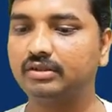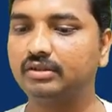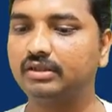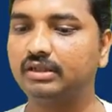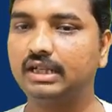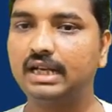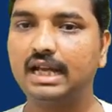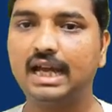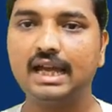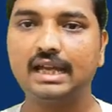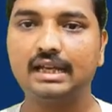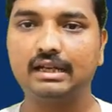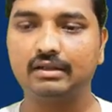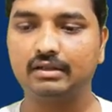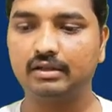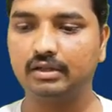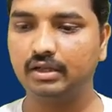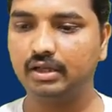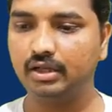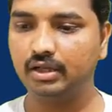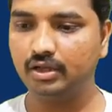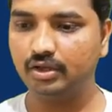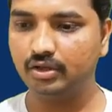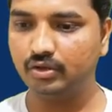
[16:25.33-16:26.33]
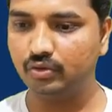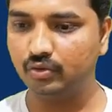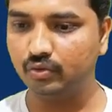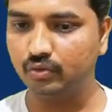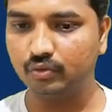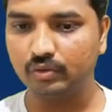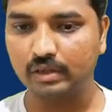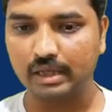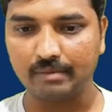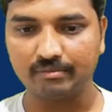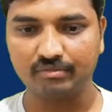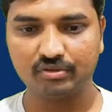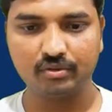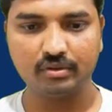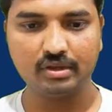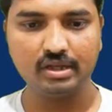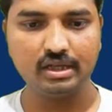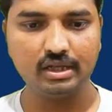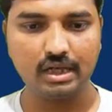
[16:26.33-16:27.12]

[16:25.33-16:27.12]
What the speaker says: 9 2 times. Okay,